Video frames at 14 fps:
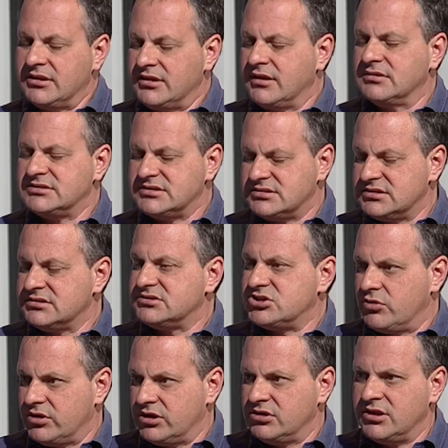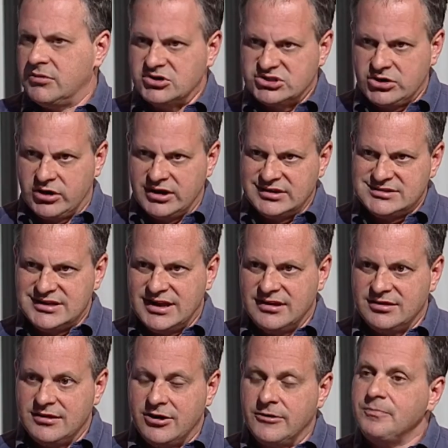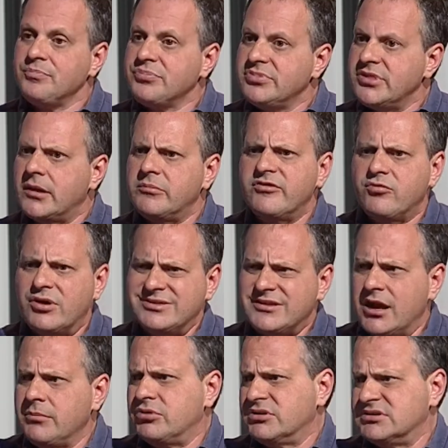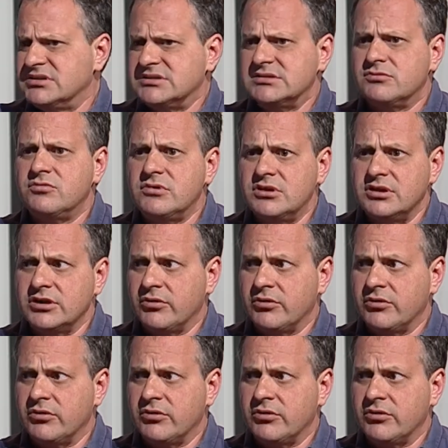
that's showing you that we're starting to get there. Number of wet diapers is a really